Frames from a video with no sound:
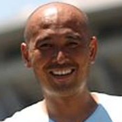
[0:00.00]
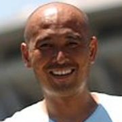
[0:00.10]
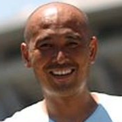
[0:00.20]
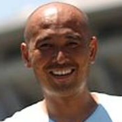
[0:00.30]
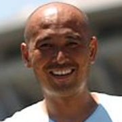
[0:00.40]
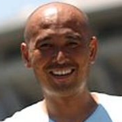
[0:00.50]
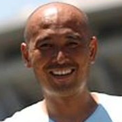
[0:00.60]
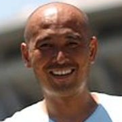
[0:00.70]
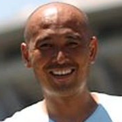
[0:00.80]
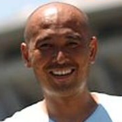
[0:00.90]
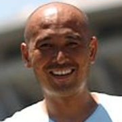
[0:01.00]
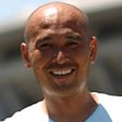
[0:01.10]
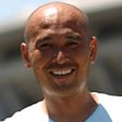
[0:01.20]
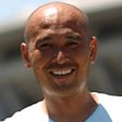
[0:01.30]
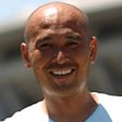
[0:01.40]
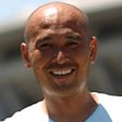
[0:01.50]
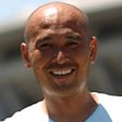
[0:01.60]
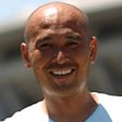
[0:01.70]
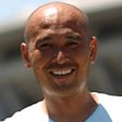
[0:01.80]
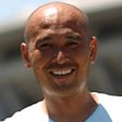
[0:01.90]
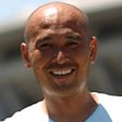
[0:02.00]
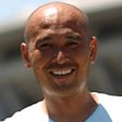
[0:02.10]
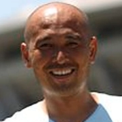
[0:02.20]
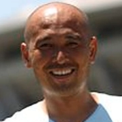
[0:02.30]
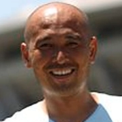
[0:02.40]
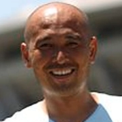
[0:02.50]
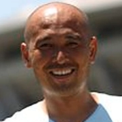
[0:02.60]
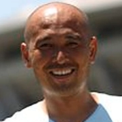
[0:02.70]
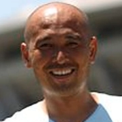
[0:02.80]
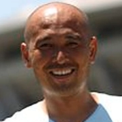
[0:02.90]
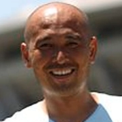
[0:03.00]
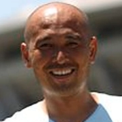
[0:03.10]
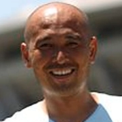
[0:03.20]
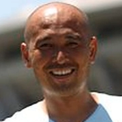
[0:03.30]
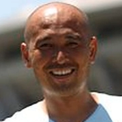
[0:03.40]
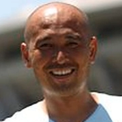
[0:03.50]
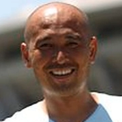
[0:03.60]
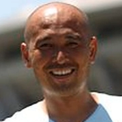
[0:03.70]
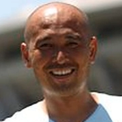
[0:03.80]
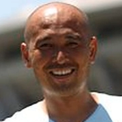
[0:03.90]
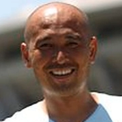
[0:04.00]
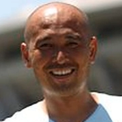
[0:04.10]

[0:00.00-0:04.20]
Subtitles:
[no speech]